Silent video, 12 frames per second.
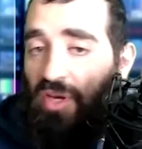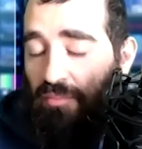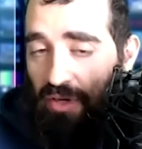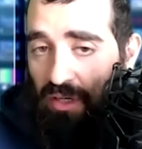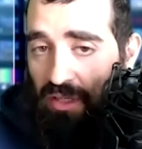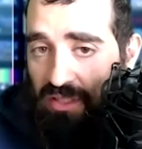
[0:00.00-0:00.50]

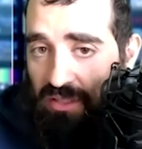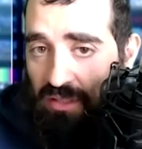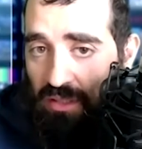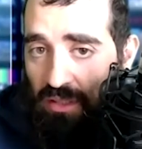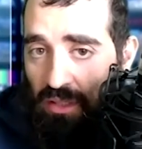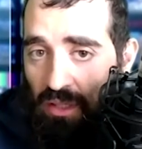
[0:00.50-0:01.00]
books,
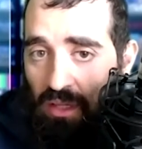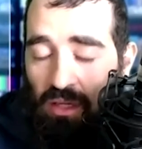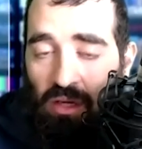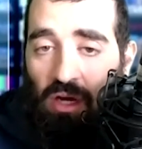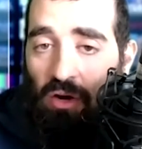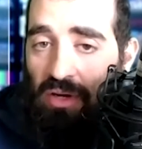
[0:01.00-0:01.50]

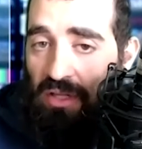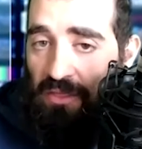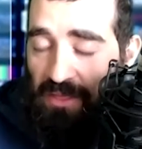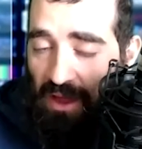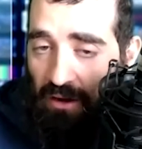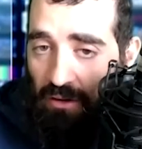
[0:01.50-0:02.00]
going to
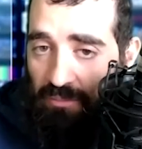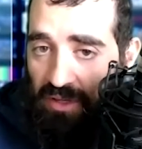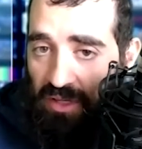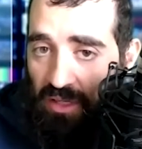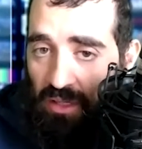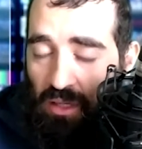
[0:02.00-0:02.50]

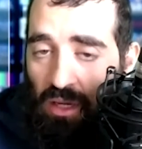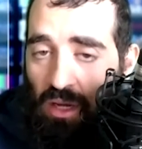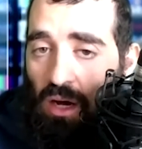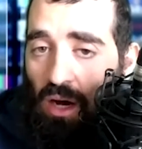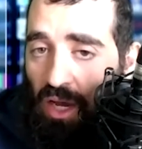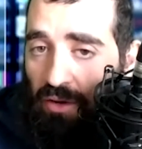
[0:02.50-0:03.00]
therapy,
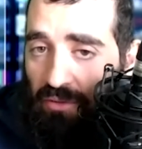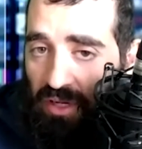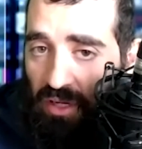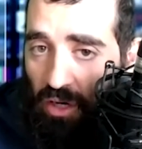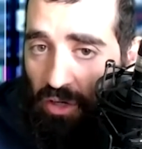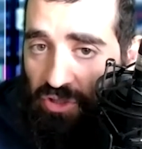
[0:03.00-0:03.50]
hiring
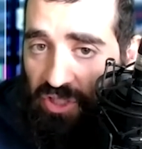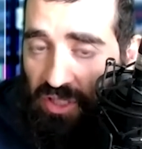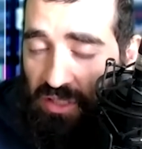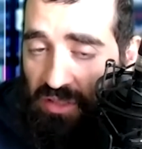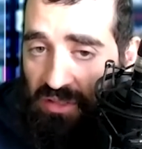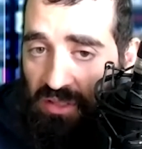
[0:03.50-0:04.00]

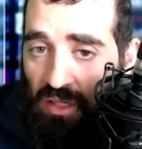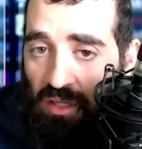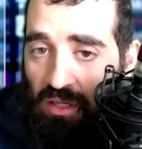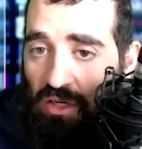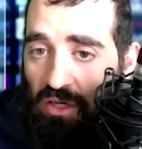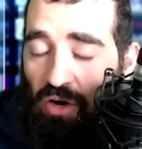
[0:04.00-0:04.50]
coaches,
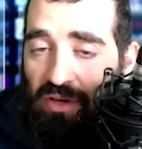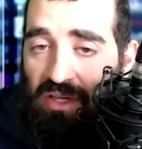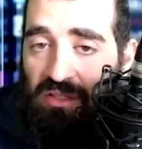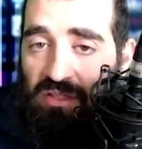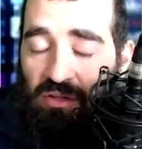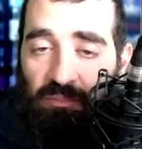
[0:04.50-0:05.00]
going
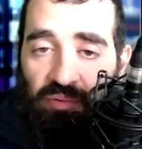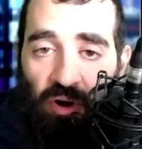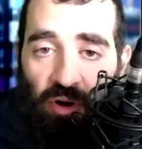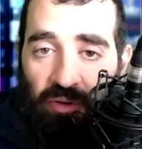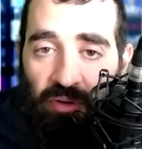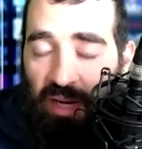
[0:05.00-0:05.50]
to
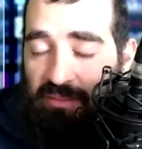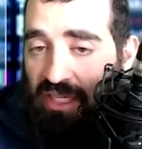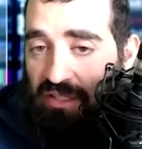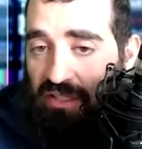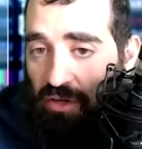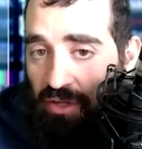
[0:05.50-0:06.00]
programs
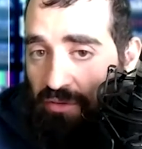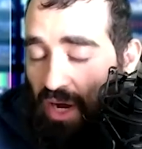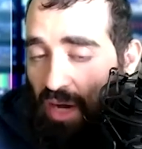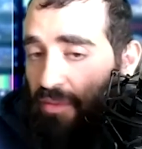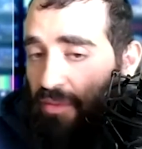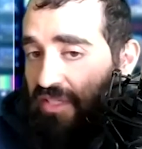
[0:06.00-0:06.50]
like Tony
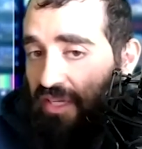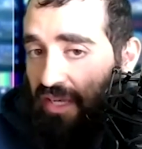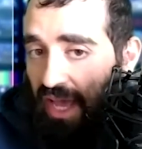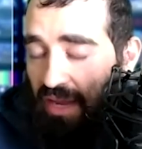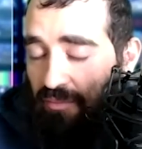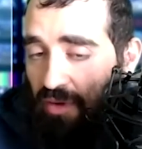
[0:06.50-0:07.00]
Robbins and
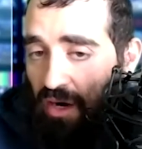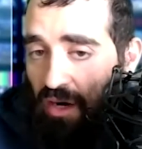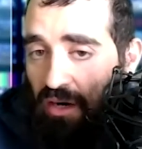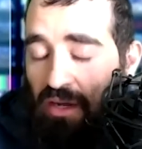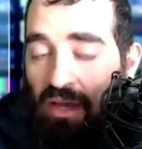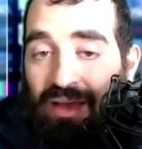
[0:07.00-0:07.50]

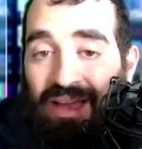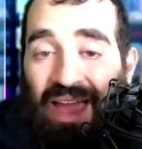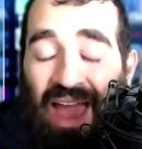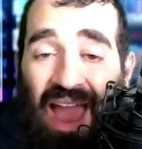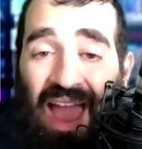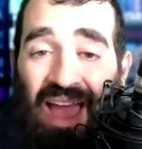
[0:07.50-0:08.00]
Landmark,
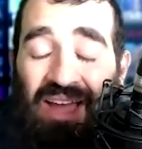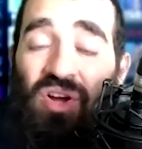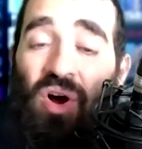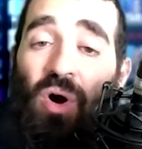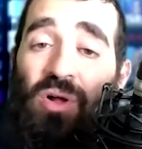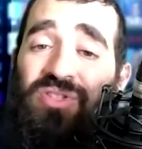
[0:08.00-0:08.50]
and
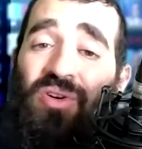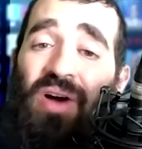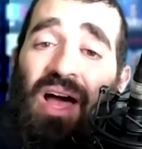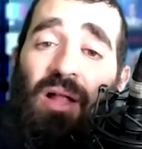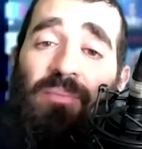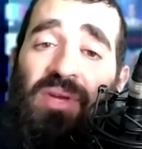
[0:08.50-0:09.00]
also
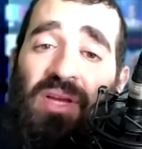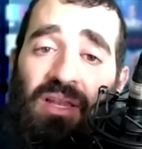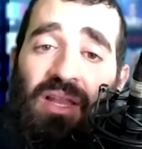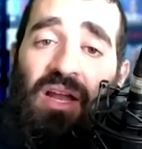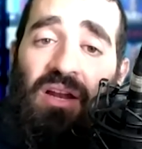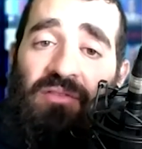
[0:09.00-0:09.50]
helping a
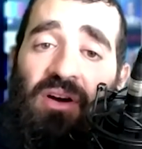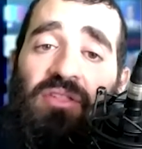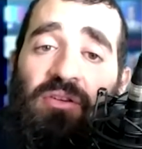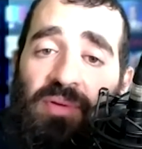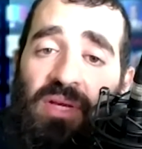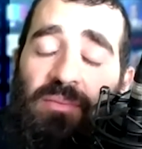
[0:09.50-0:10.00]
lot of
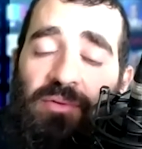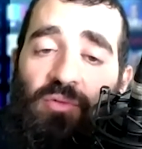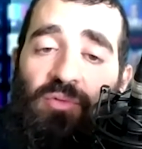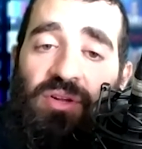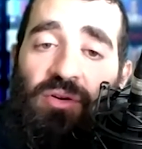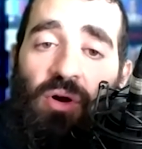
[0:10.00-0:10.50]
other people
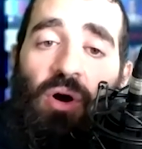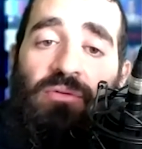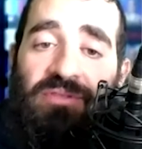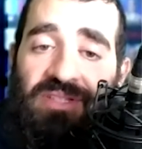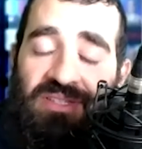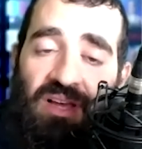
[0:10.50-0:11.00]
with their
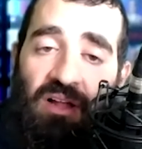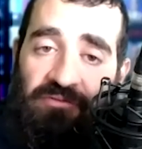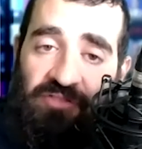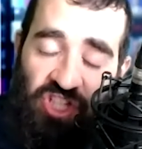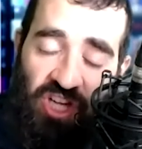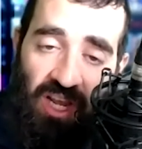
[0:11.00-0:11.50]
own self
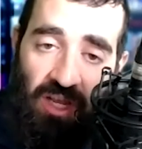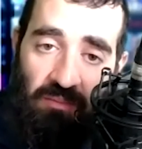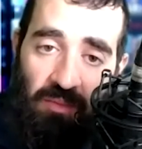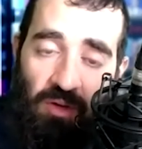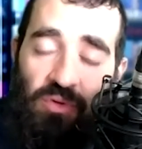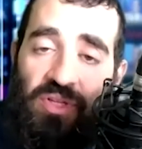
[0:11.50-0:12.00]

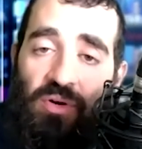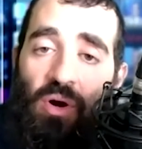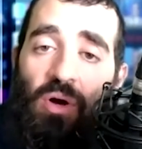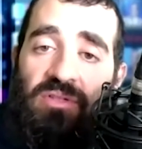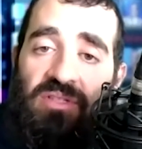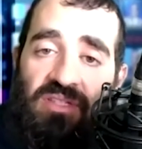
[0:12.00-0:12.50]
shame, with their
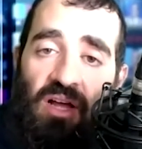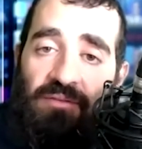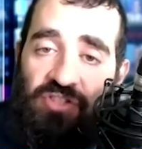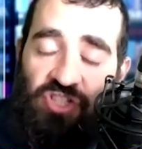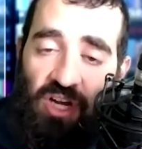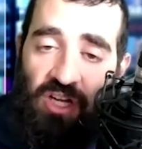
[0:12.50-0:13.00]
own mm-hmm.
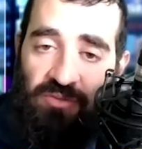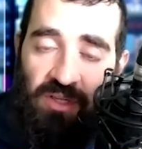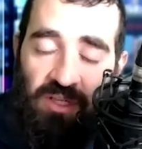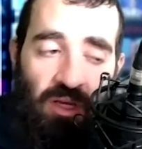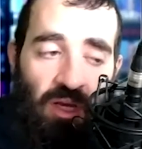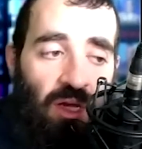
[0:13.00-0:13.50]
self
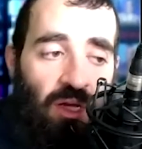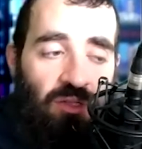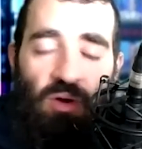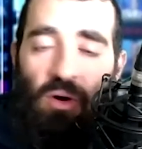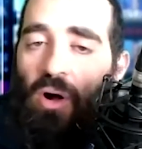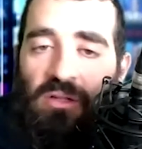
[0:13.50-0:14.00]
judgment.
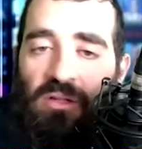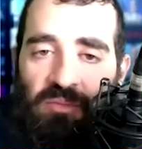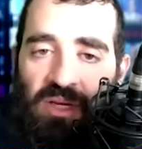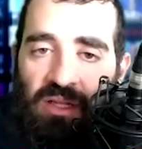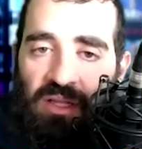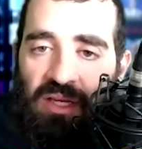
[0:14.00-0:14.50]
So ultimately,
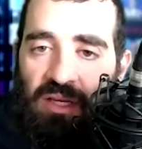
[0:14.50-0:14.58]
mm-hmm. was there a